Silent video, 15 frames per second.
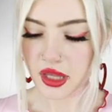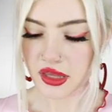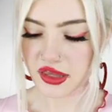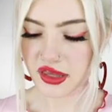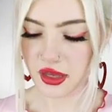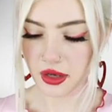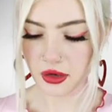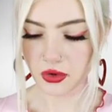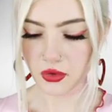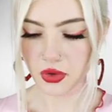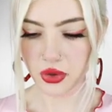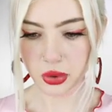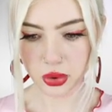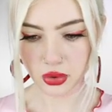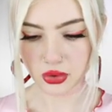
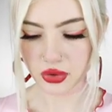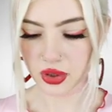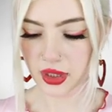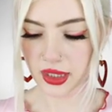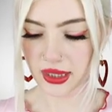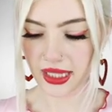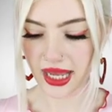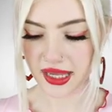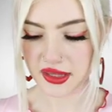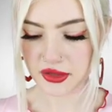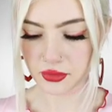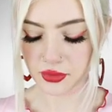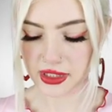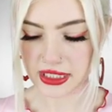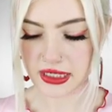So whew,
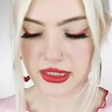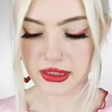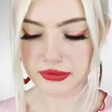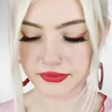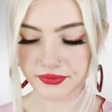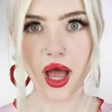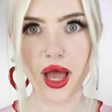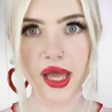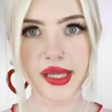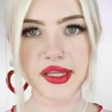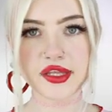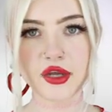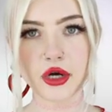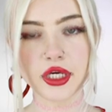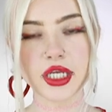last week I
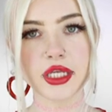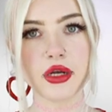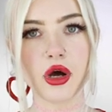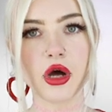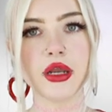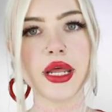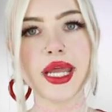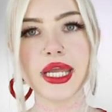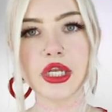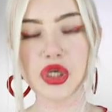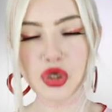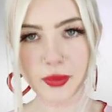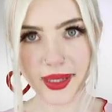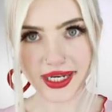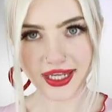started on a
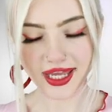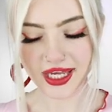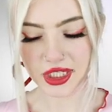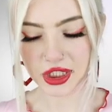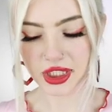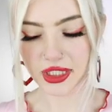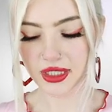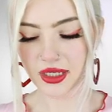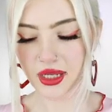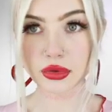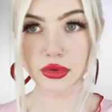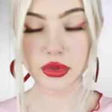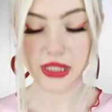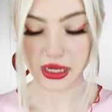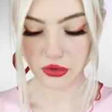new medication
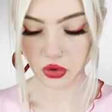now,